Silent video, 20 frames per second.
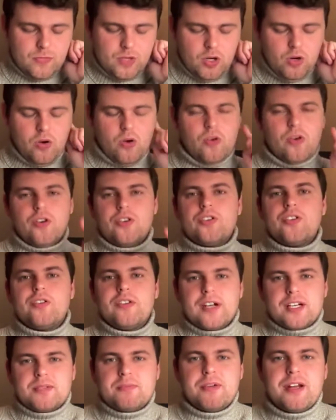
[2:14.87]
or your
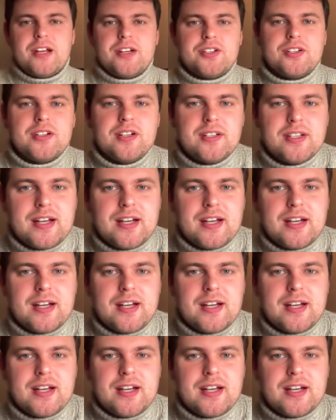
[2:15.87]
explanation is